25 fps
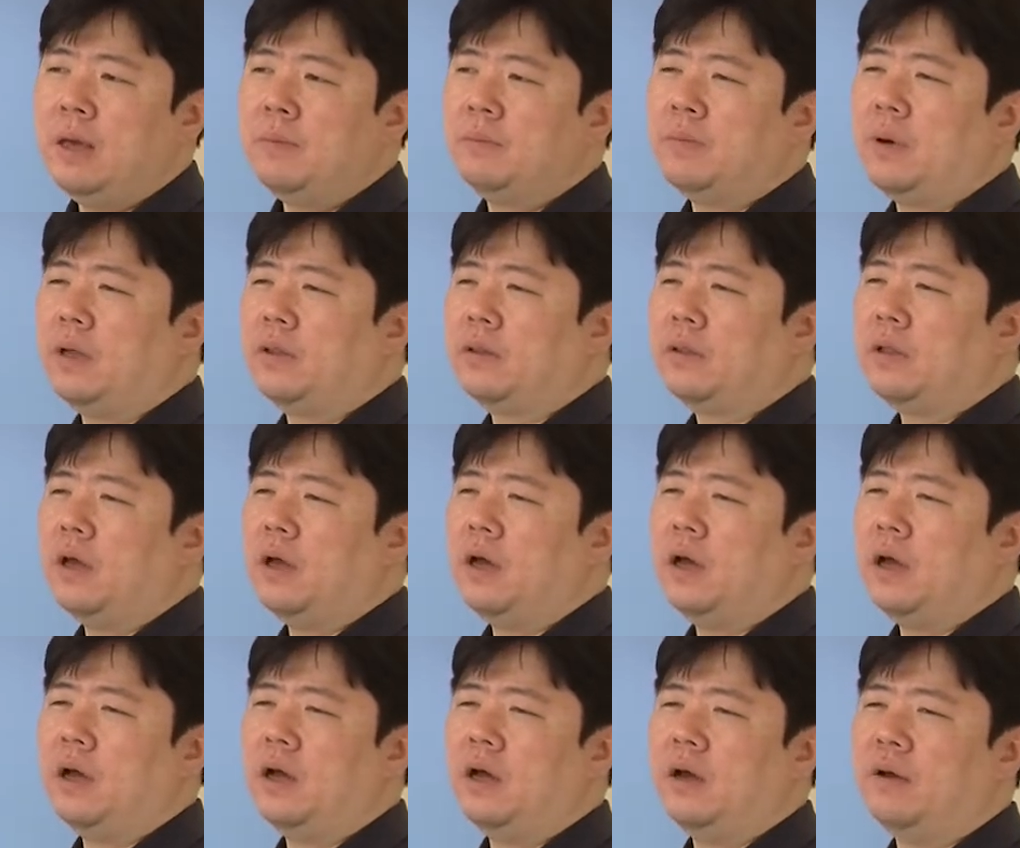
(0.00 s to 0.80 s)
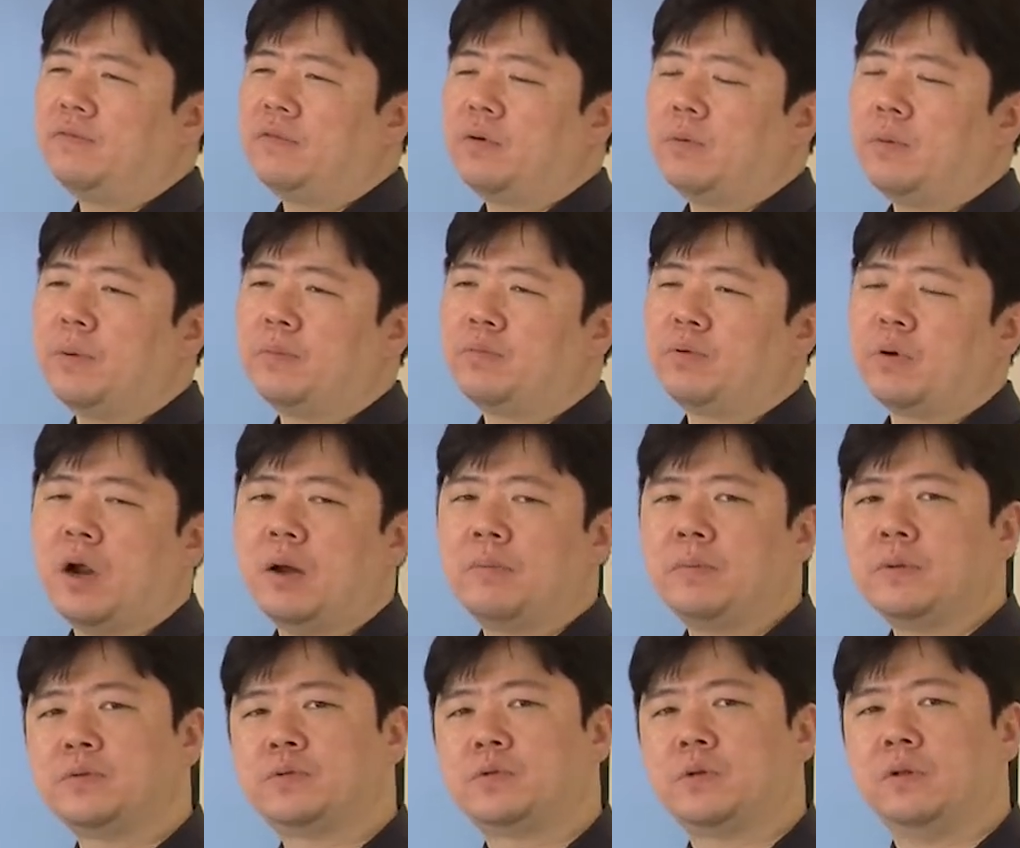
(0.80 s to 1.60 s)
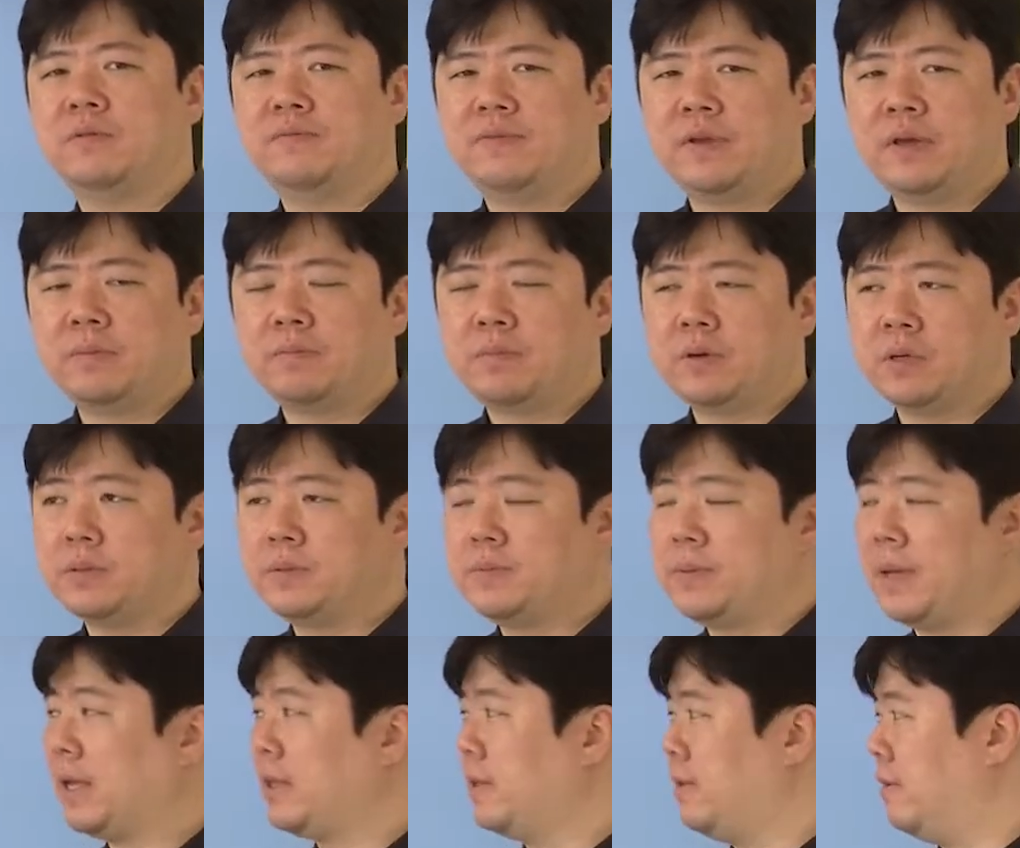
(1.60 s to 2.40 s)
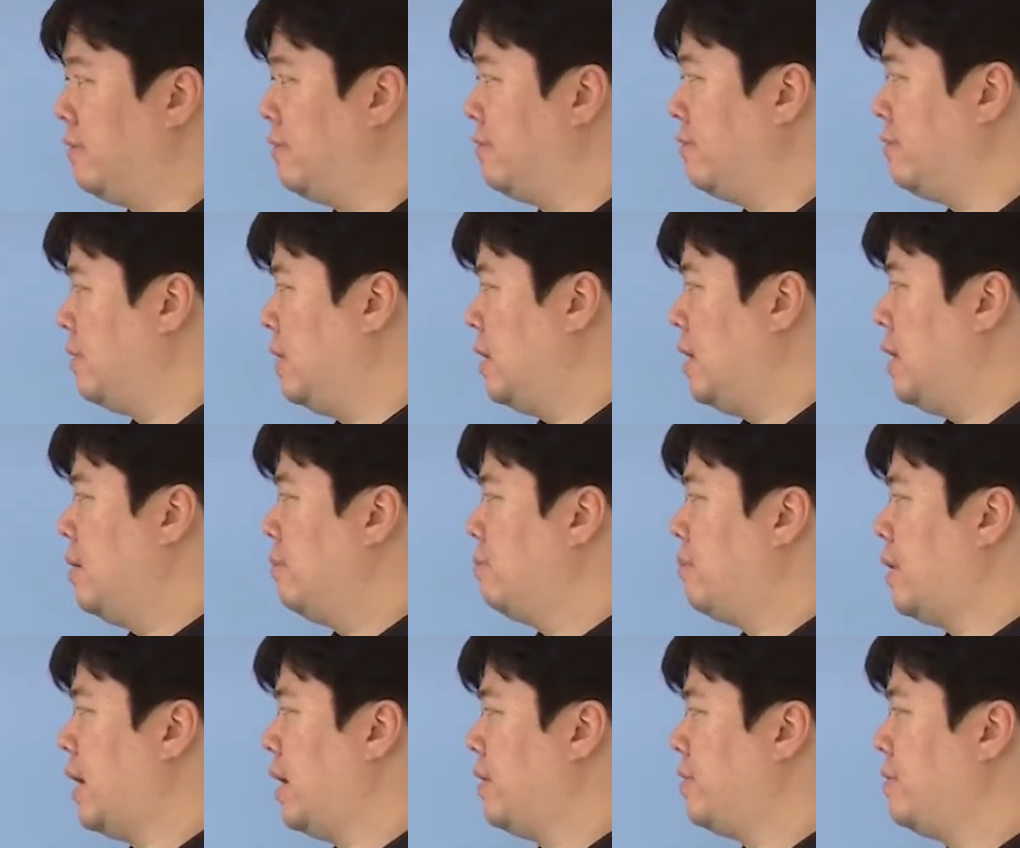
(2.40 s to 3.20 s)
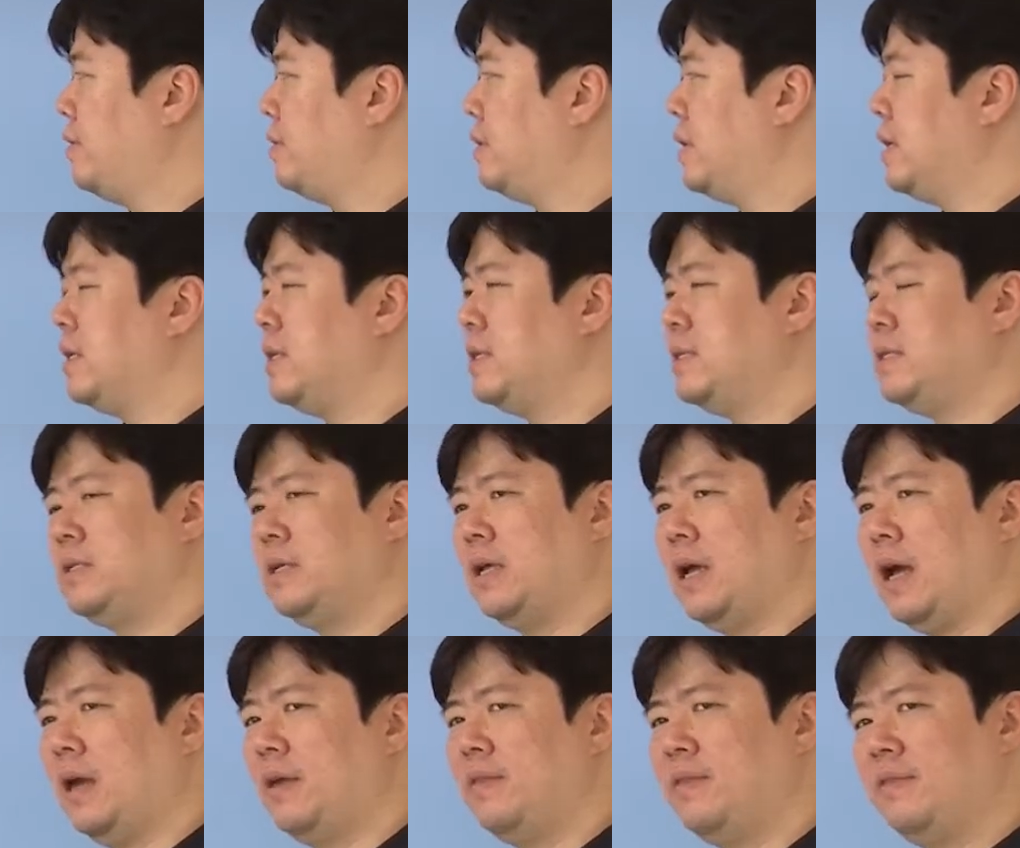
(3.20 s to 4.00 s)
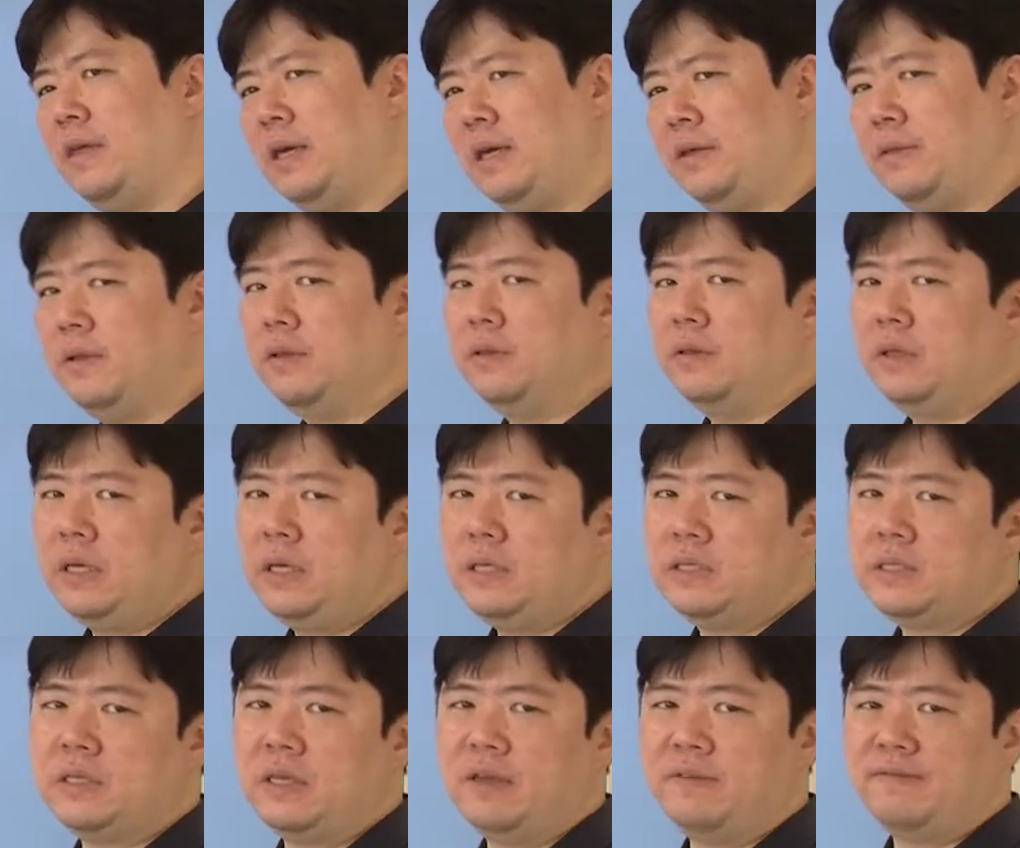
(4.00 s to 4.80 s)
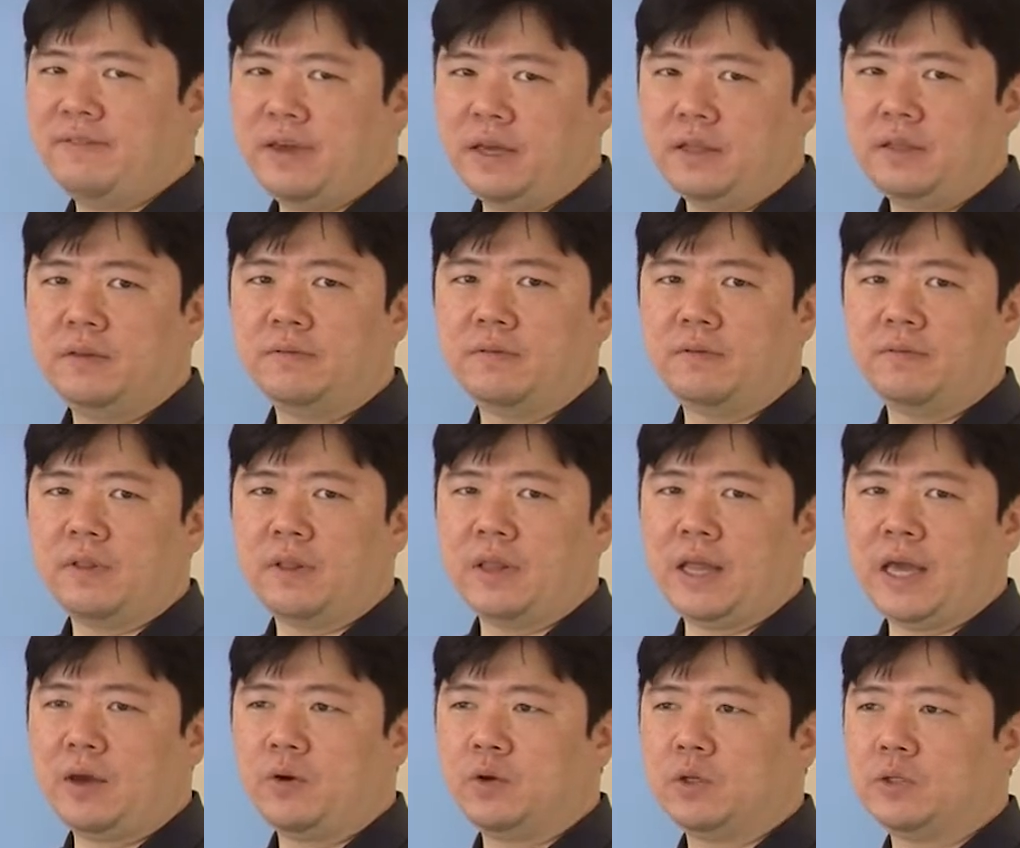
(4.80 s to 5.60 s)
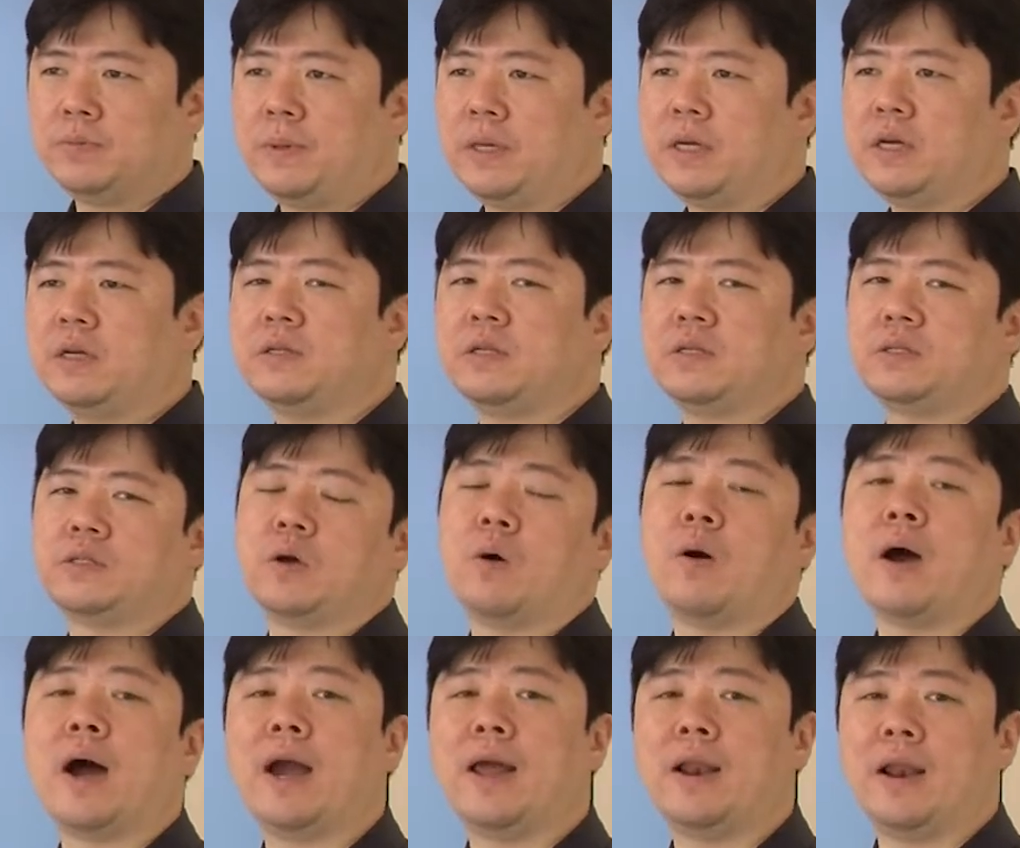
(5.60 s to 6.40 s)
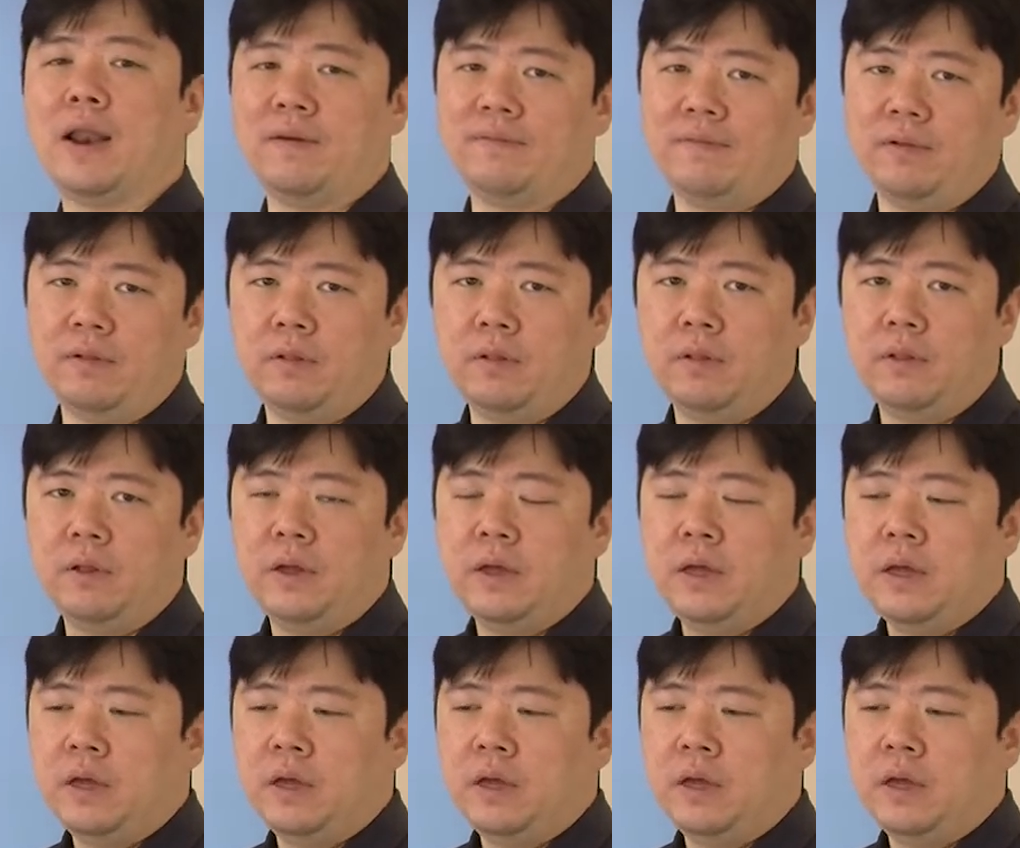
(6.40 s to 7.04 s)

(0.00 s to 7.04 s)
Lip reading: But from a problem-solving perspective, Python is, I think, the least effective of the language because it's so high level.